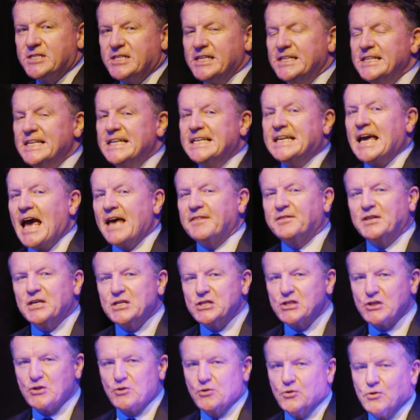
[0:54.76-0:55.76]
Sydney
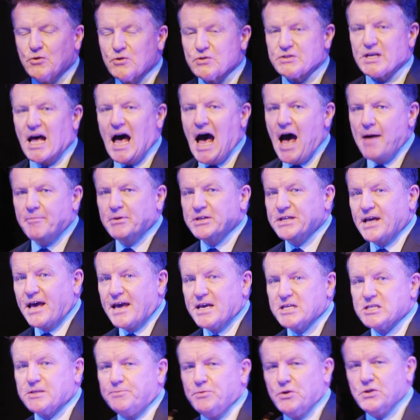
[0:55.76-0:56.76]
Catholic School's
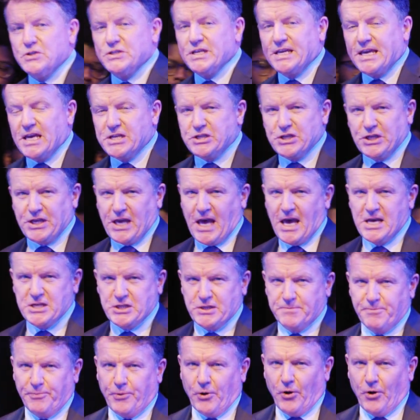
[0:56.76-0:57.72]
Amadeus Music Education